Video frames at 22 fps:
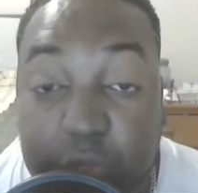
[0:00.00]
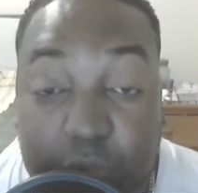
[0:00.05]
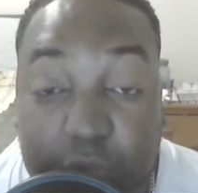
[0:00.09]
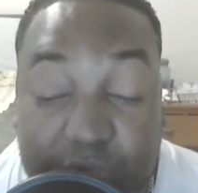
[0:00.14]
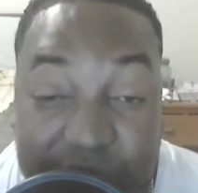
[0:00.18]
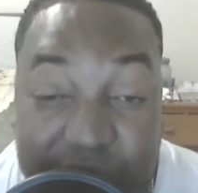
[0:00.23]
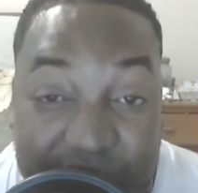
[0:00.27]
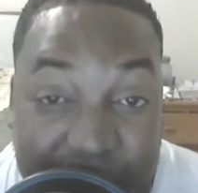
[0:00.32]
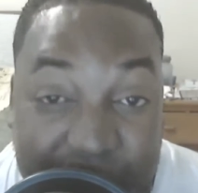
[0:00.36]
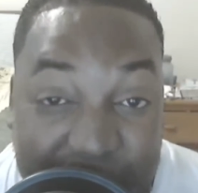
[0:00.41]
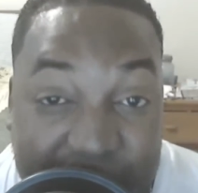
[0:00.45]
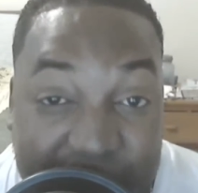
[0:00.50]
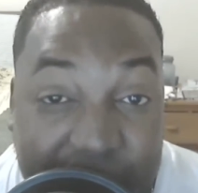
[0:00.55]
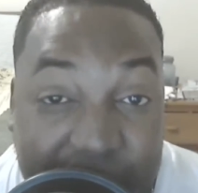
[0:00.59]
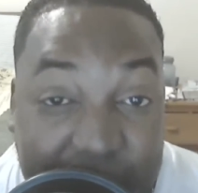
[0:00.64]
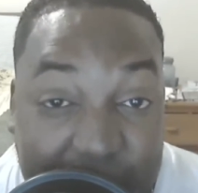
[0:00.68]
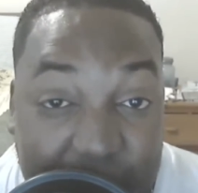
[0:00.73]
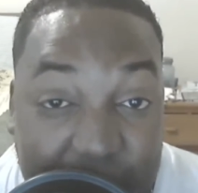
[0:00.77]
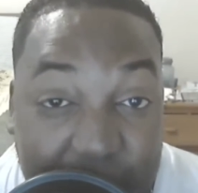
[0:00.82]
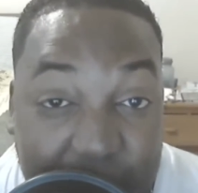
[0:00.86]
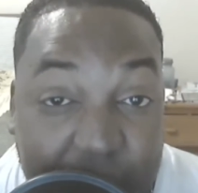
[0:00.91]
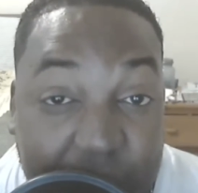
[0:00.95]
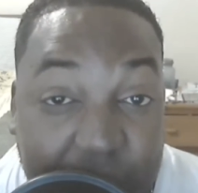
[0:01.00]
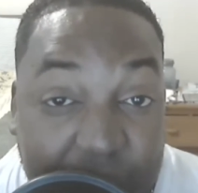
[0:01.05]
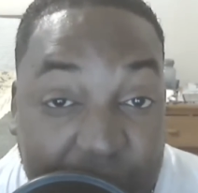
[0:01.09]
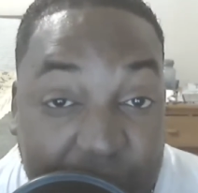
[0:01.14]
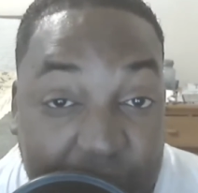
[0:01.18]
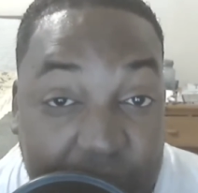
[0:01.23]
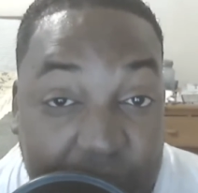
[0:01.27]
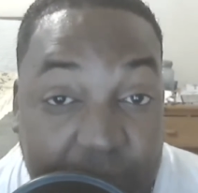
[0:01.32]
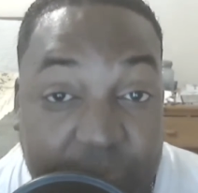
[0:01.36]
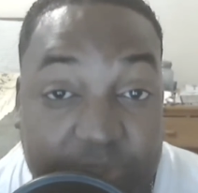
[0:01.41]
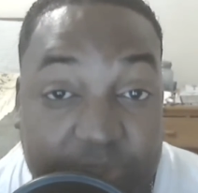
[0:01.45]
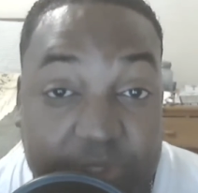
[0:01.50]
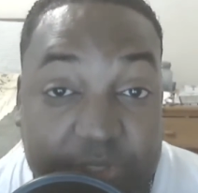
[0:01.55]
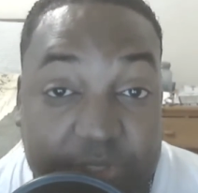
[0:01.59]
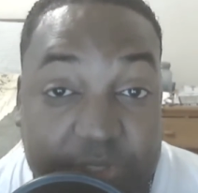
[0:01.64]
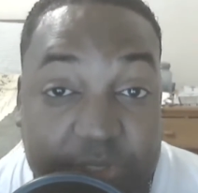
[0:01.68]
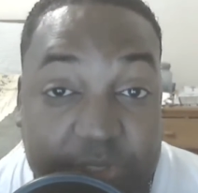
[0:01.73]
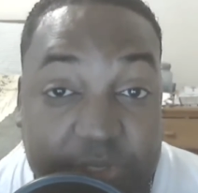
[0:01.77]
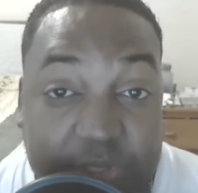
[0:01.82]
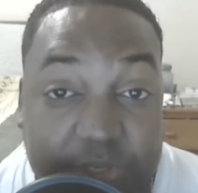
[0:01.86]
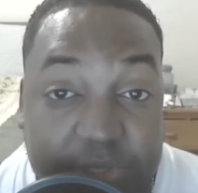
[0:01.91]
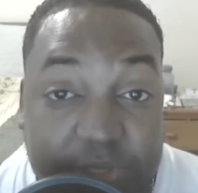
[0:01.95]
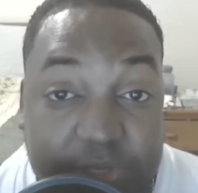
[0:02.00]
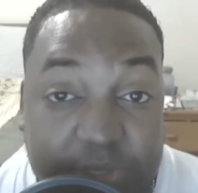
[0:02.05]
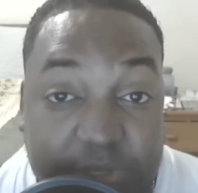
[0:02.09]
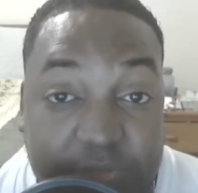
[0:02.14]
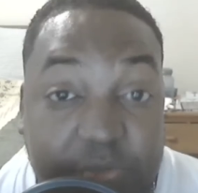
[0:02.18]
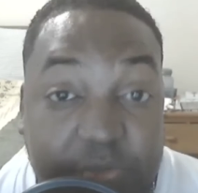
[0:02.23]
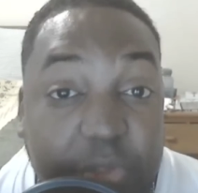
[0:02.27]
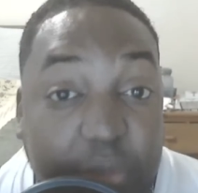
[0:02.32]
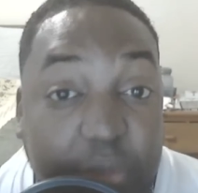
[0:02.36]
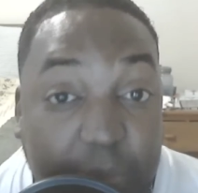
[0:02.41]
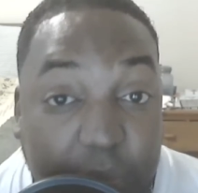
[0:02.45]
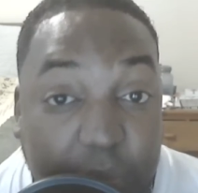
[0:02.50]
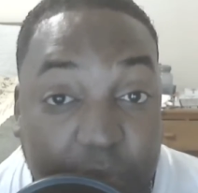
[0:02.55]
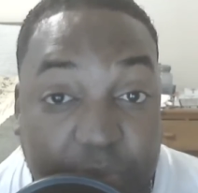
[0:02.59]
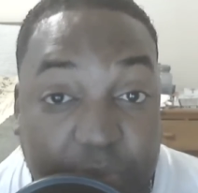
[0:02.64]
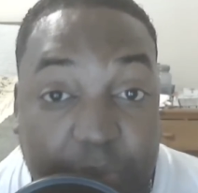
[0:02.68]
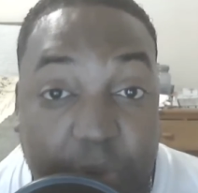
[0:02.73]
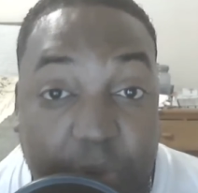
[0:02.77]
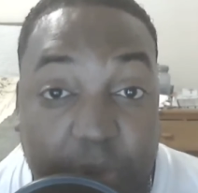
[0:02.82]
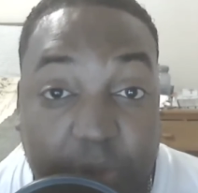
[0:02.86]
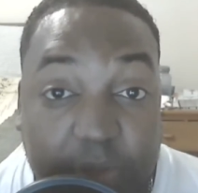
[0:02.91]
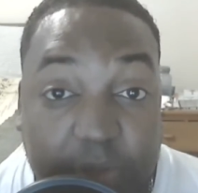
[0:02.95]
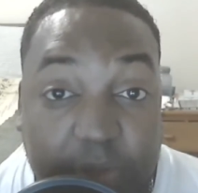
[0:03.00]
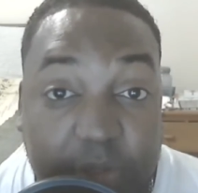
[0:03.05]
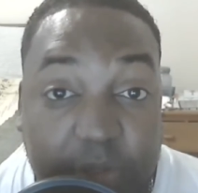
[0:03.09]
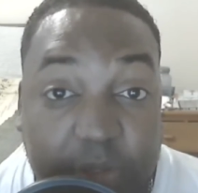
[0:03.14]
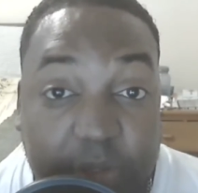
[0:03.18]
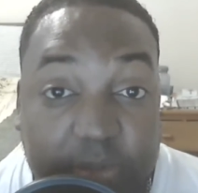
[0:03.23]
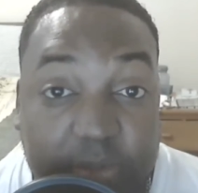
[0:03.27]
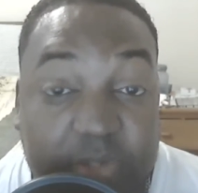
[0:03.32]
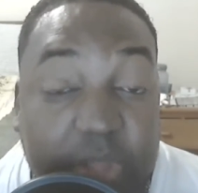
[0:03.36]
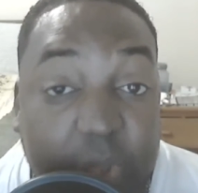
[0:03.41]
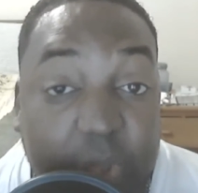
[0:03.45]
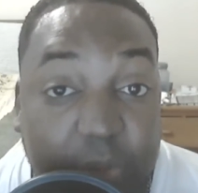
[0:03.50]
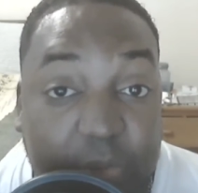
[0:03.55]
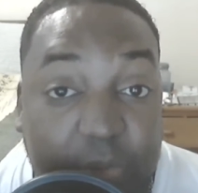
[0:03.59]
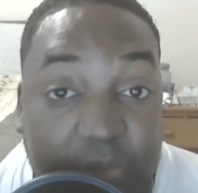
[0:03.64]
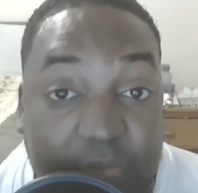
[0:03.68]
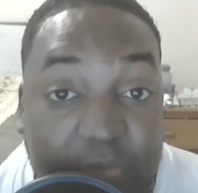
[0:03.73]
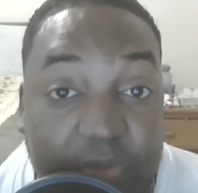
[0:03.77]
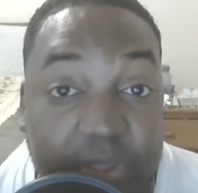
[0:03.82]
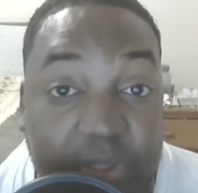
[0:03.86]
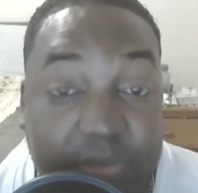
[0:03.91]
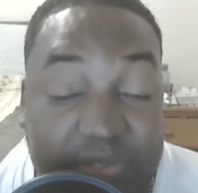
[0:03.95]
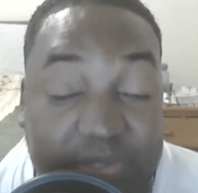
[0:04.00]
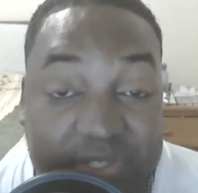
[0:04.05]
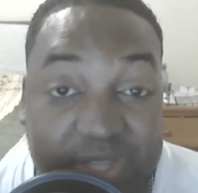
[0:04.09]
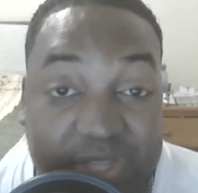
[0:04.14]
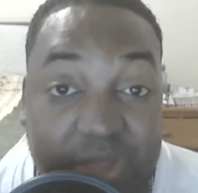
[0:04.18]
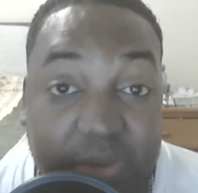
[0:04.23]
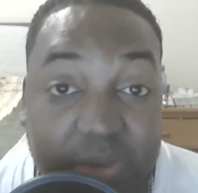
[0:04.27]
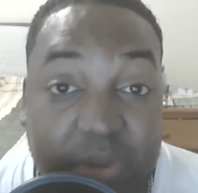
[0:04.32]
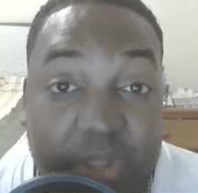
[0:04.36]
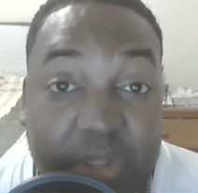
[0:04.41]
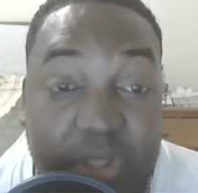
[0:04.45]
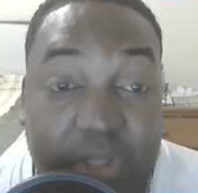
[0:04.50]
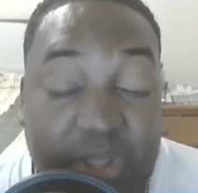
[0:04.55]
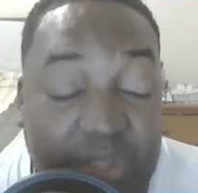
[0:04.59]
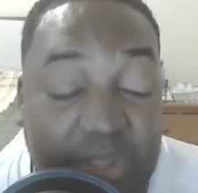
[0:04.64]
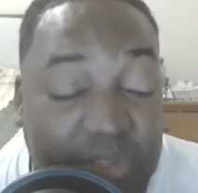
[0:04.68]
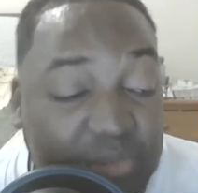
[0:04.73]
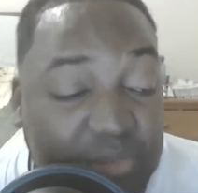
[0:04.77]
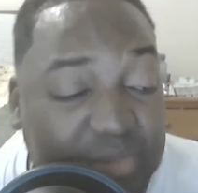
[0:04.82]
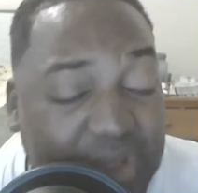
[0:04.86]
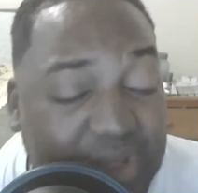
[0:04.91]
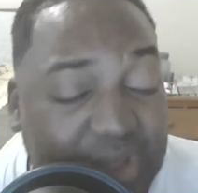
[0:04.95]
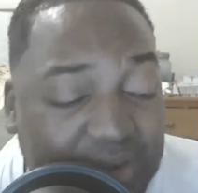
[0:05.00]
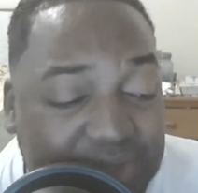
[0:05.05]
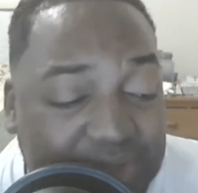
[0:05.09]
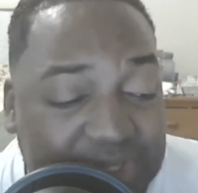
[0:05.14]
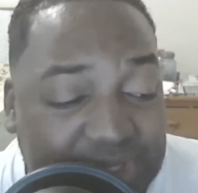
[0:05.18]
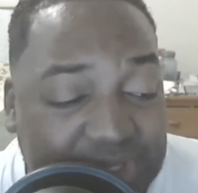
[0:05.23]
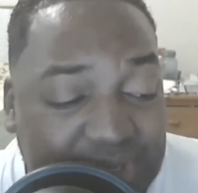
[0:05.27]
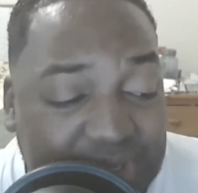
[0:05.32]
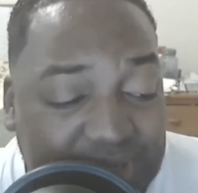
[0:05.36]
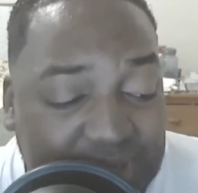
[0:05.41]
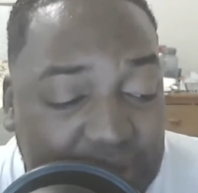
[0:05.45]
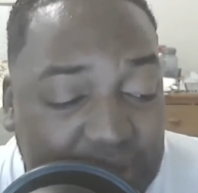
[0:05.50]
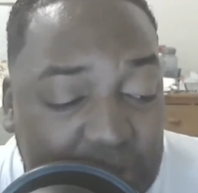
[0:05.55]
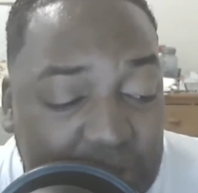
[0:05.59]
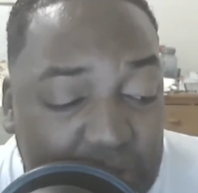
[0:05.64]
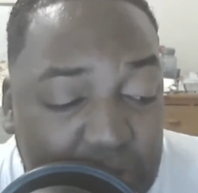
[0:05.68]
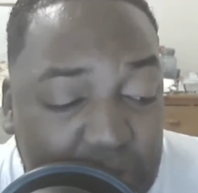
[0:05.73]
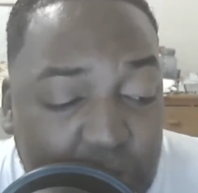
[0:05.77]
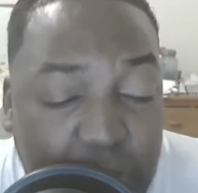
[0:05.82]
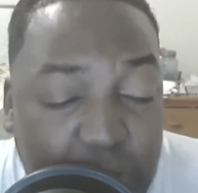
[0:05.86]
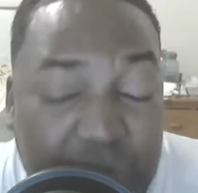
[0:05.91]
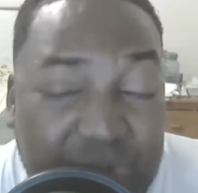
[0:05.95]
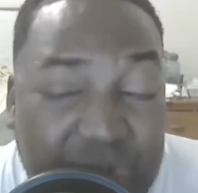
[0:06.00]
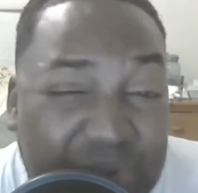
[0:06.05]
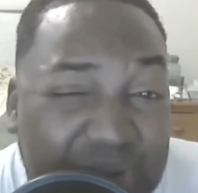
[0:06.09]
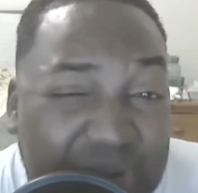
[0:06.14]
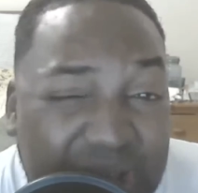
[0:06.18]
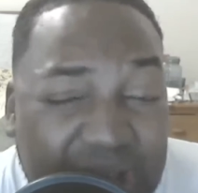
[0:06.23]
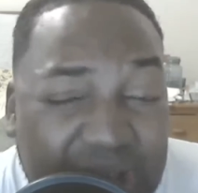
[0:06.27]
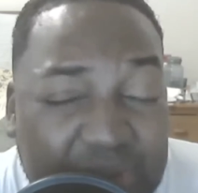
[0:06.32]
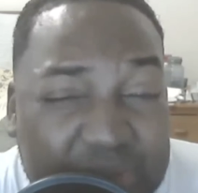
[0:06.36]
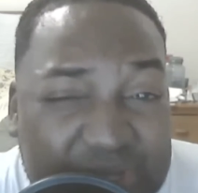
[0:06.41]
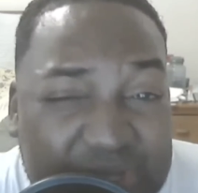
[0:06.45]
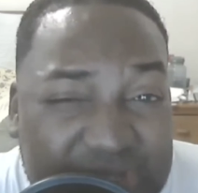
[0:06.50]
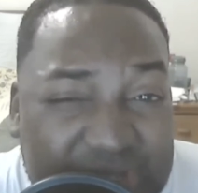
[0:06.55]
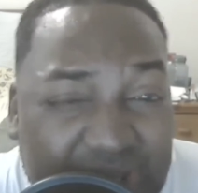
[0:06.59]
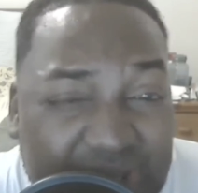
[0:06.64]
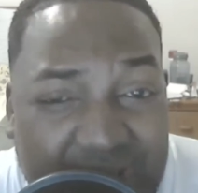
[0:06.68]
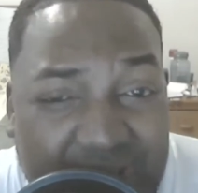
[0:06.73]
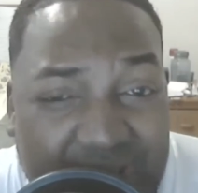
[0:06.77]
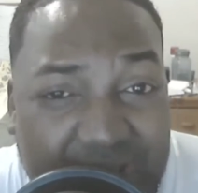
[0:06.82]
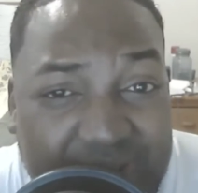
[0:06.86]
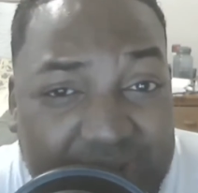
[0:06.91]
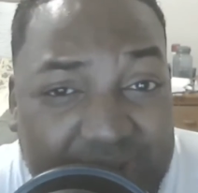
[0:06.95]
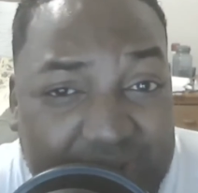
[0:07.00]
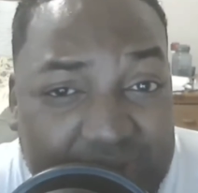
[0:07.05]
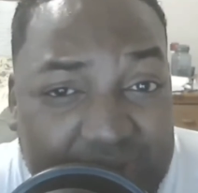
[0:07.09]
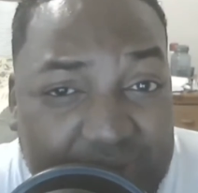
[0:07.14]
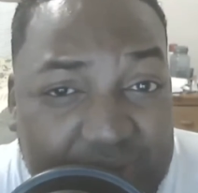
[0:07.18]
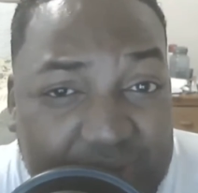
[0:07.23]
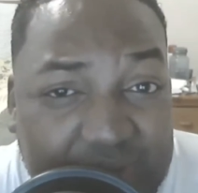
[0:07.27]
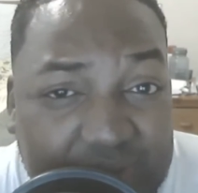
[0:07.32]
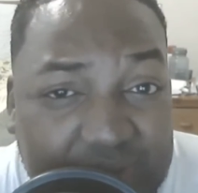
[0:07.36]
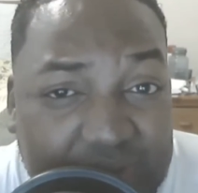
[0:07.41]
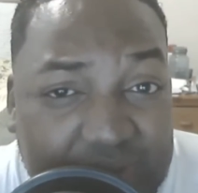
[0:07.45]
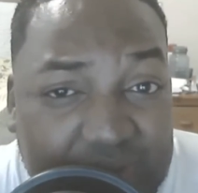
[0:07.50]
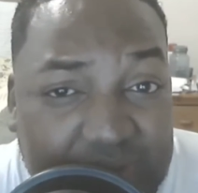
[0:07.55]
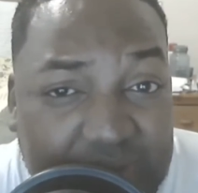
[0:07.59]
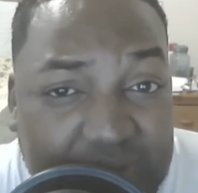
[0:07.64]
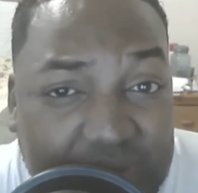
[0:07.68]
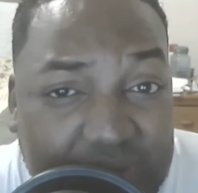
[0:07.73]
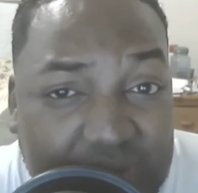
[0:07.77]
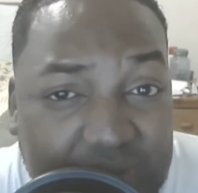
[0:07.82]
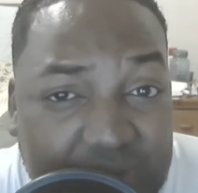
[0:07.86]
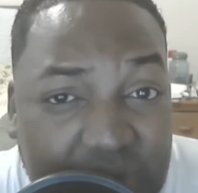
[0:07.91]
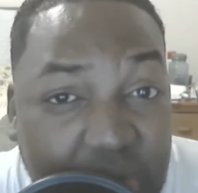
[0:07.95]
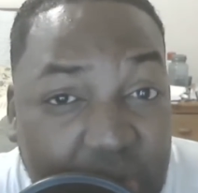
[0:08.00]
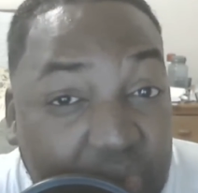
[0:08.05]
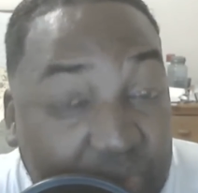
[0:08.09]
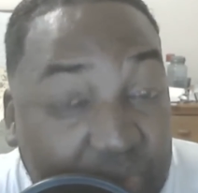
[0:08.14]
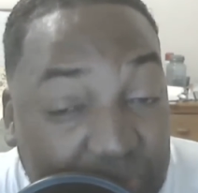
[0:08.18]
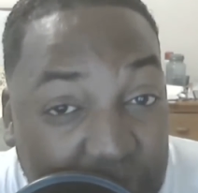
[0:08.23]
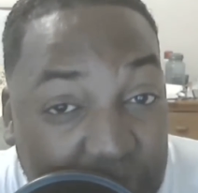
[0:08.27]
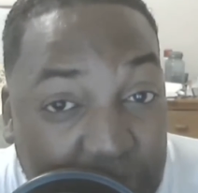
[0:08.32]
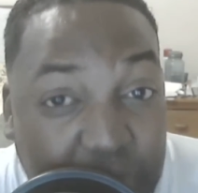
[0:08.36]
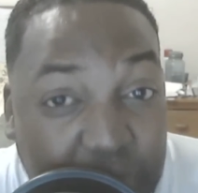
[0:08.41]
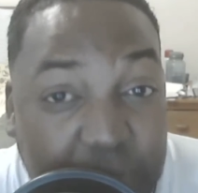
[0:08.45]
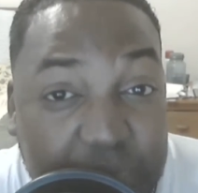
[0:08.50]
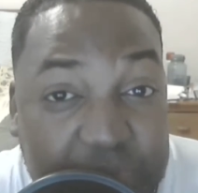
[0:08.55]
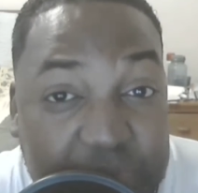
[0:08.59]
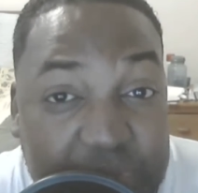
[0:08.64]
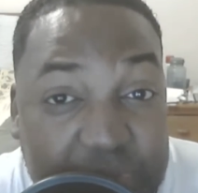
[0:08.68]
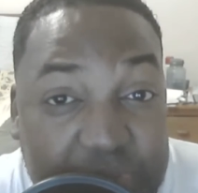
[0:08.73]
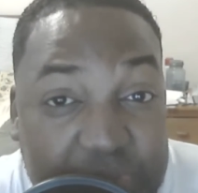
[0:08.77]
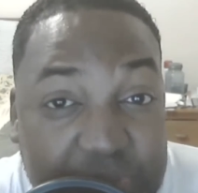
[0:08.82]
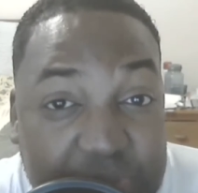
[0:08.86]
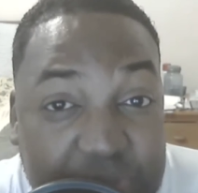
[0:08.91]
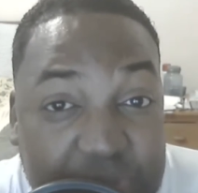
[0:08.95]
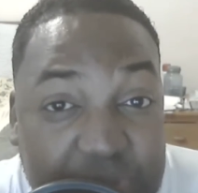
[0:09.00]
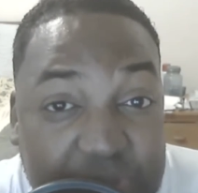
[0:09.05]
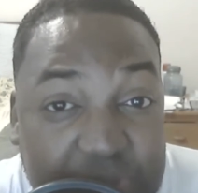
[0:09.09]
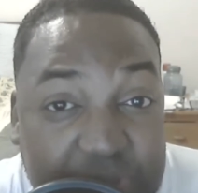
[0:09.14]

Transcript: usually to take care of their families, for the most part, to help their families out. You got to understand, when you're outside of those